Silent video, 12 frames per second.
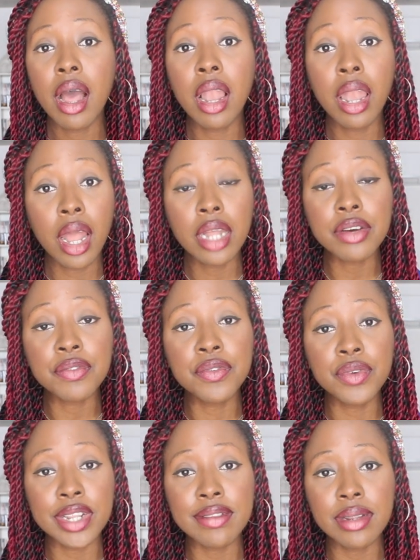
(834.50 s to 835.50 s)
a lot of
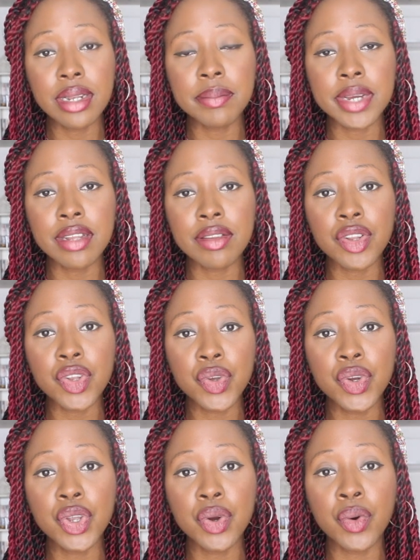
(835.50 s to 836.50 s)
dress elements
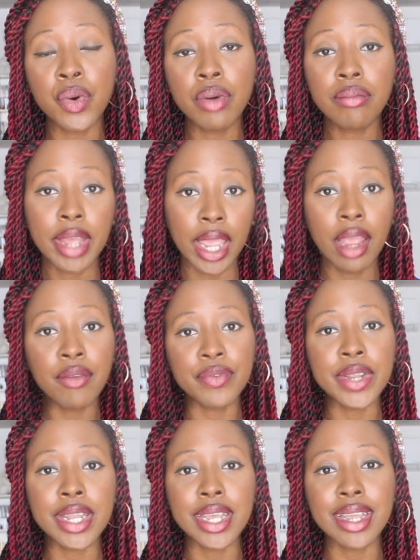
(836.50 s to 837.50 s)
to your
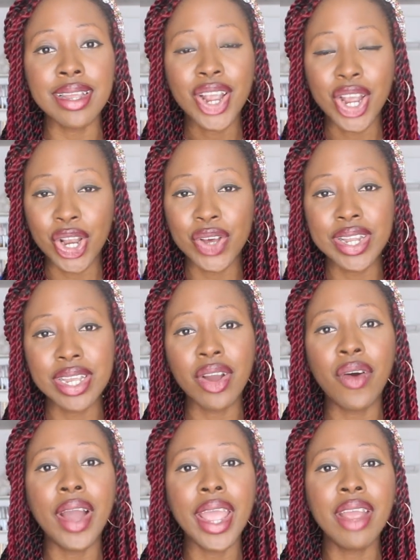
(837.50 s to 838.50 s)
everyday clothing
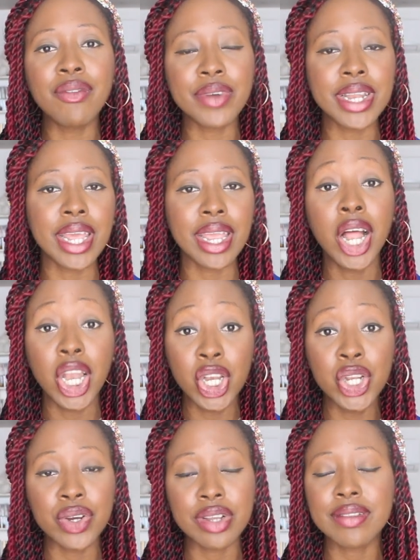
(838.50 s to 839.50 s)
or everyday
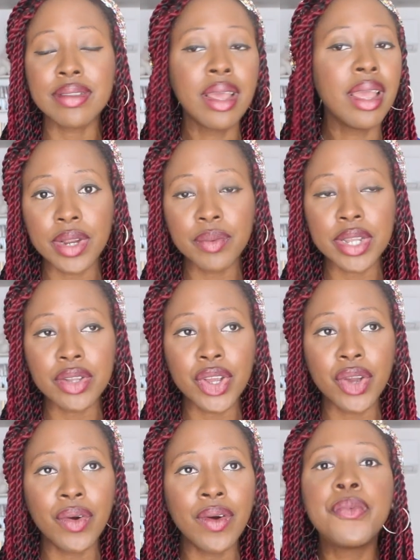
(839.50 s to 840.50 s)
looks. Great way to
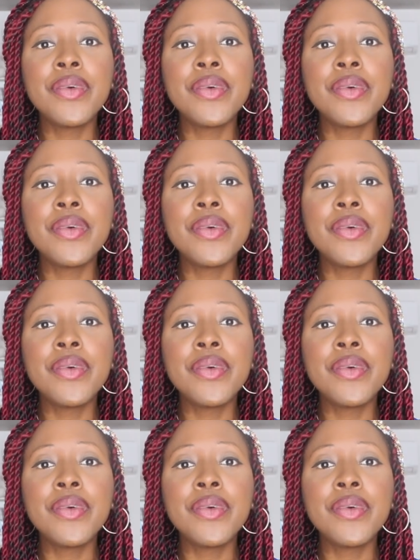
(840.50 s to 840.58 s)
go.